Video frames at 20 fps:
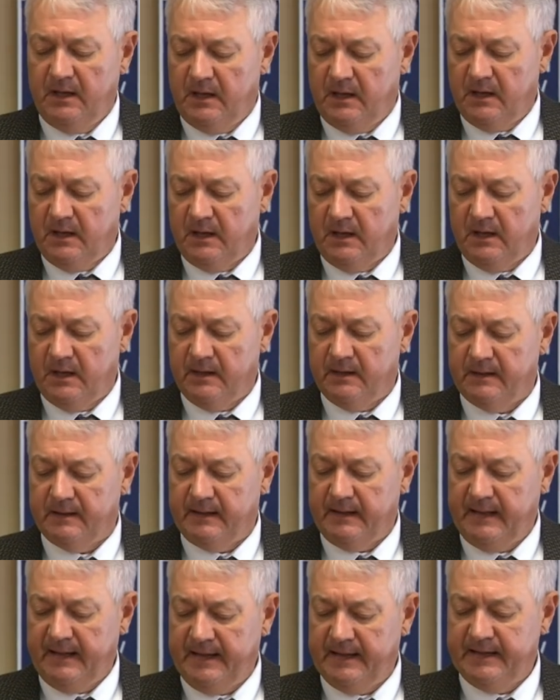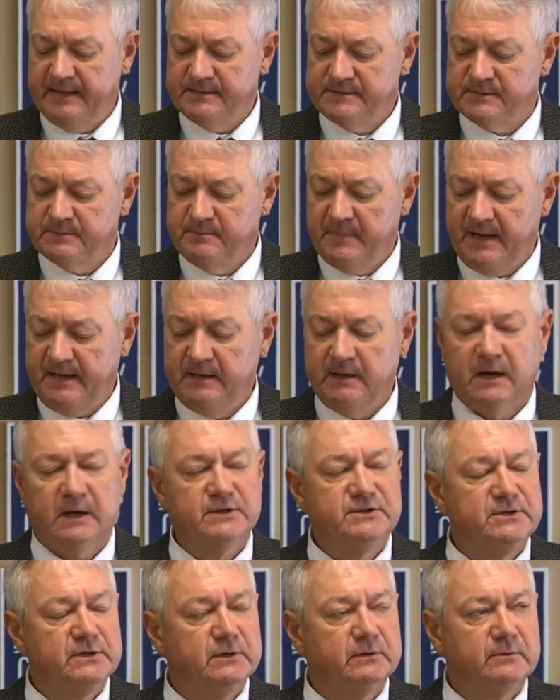has made our
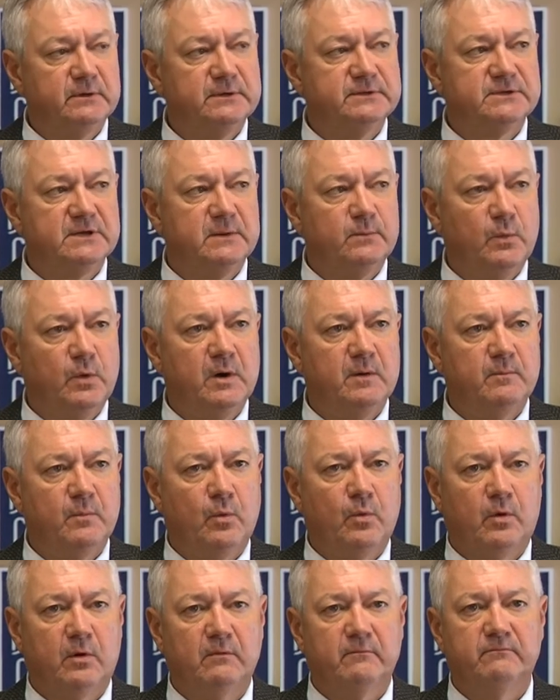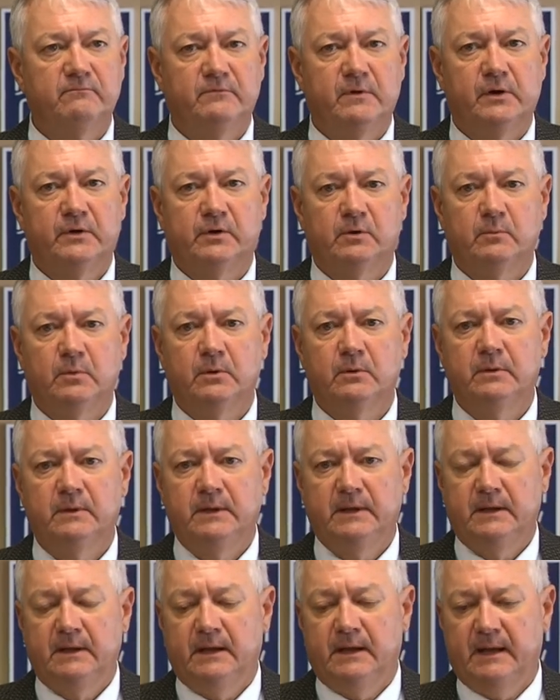children somewhat more vulnerable.
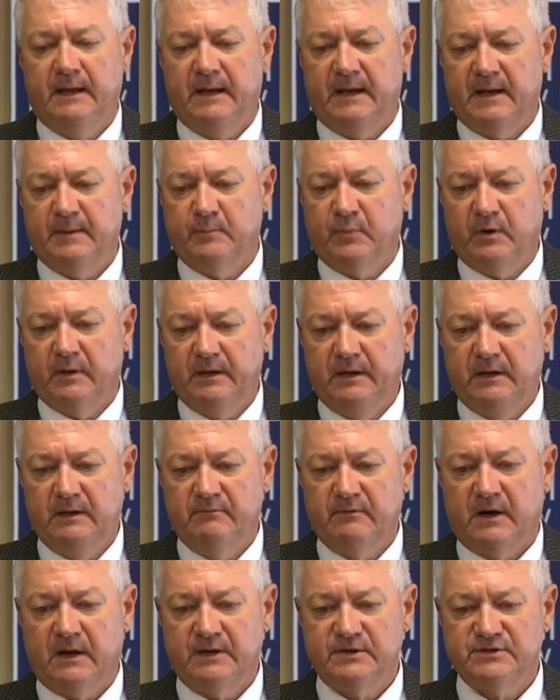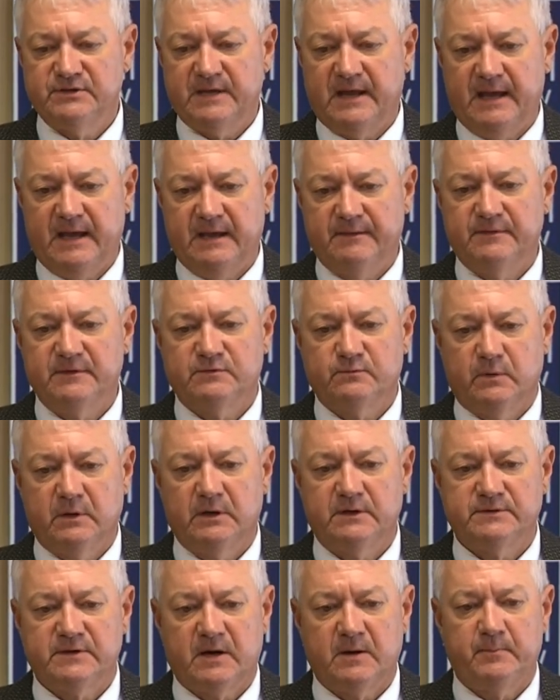And I believe our staff as
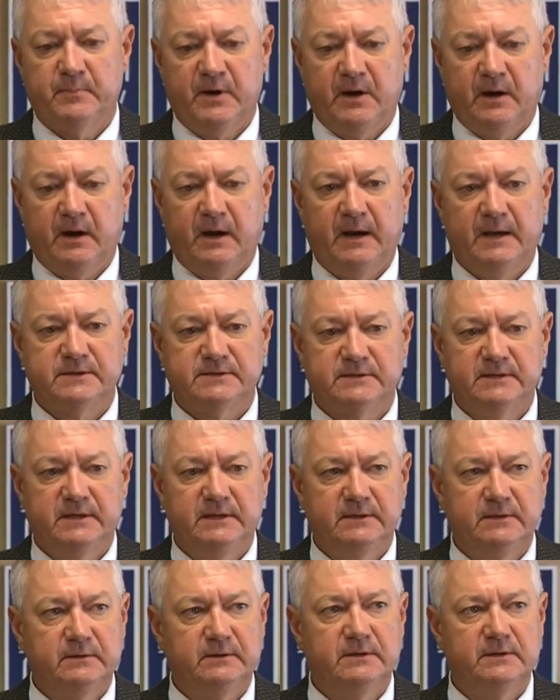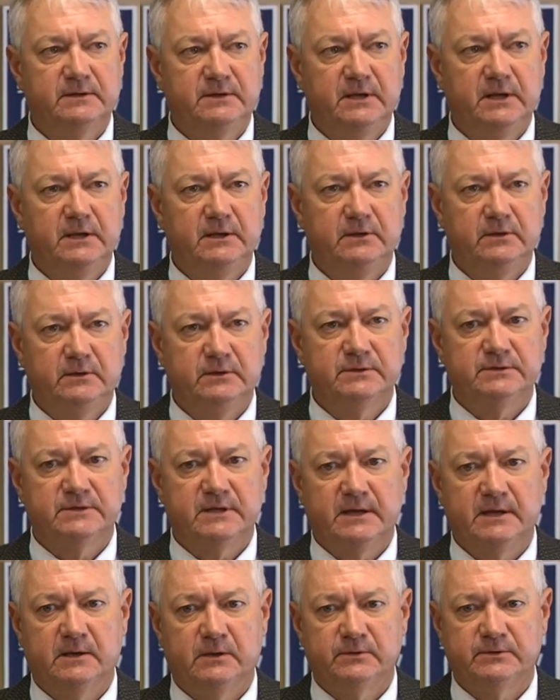well as our parents need to continue to
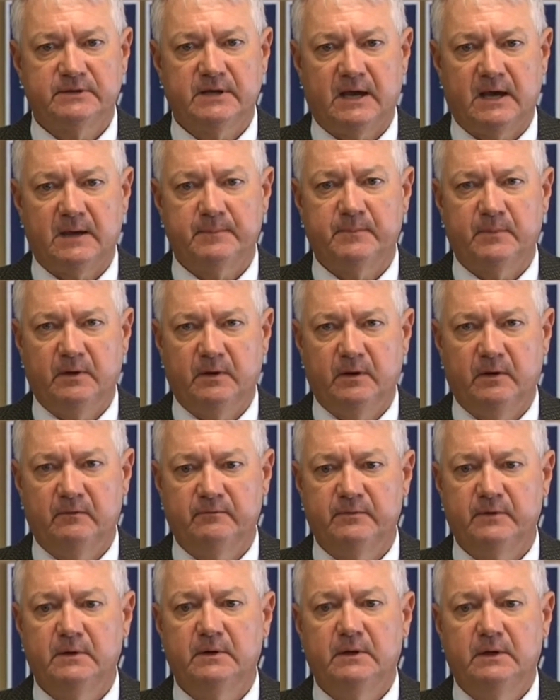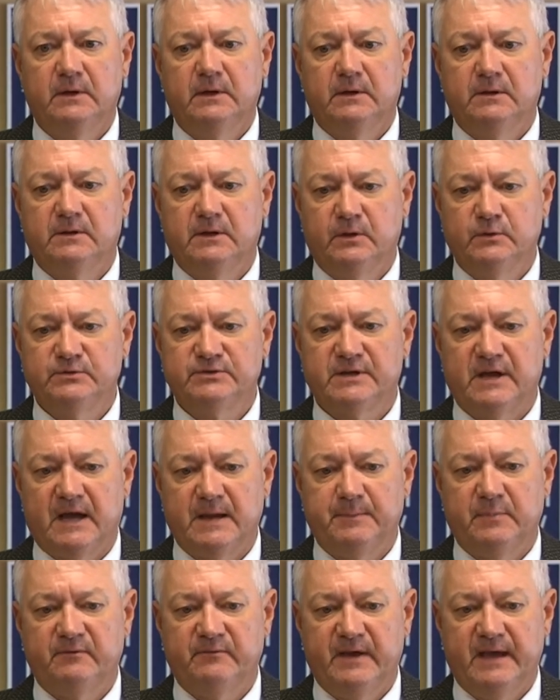stay on top of those
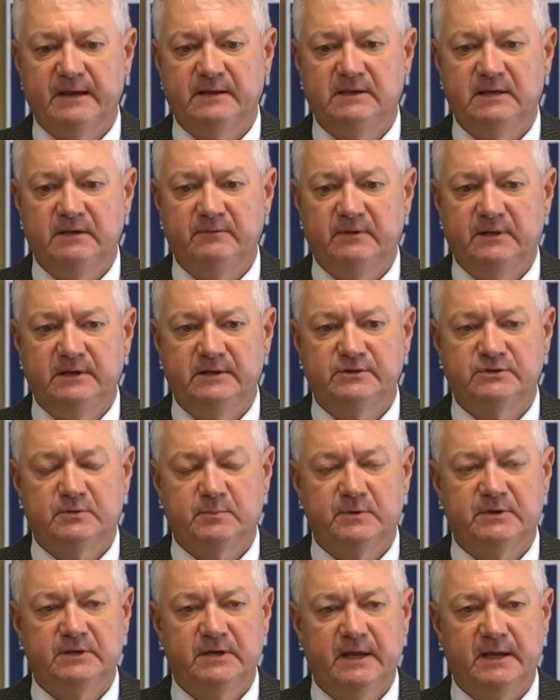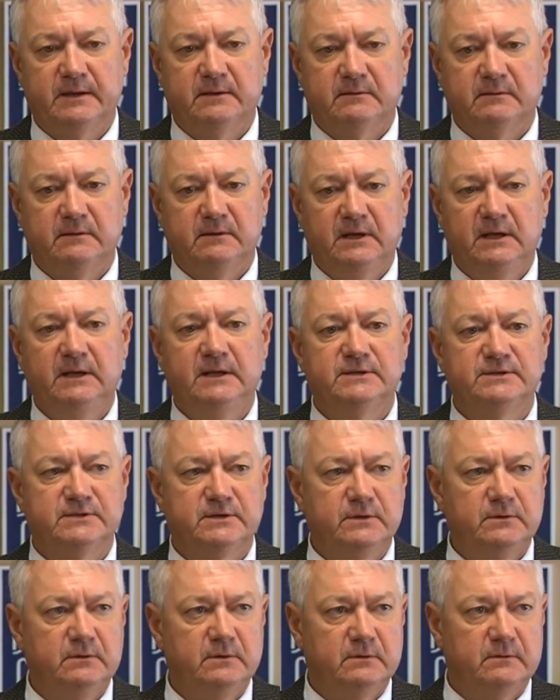type of activities to protect any
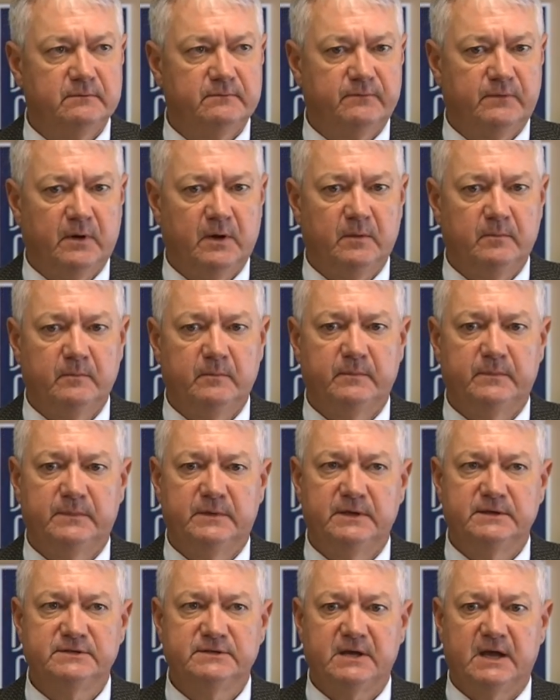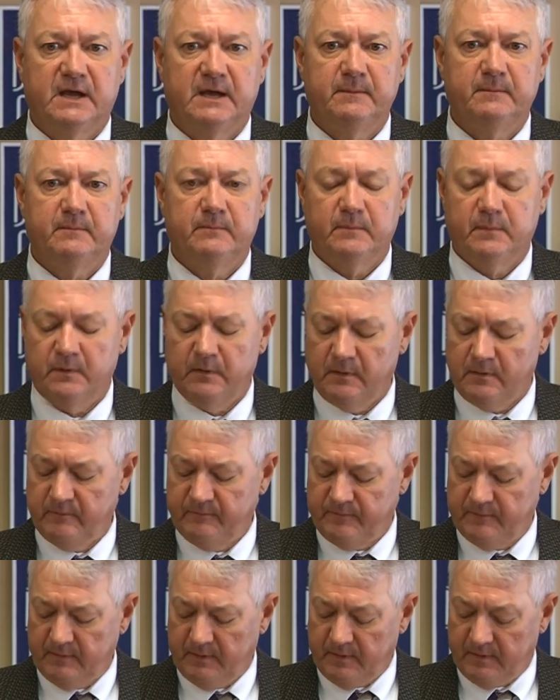student from this type
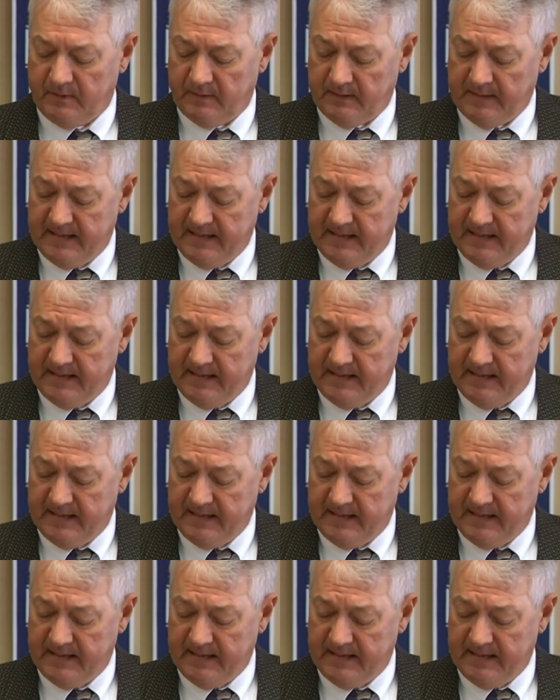of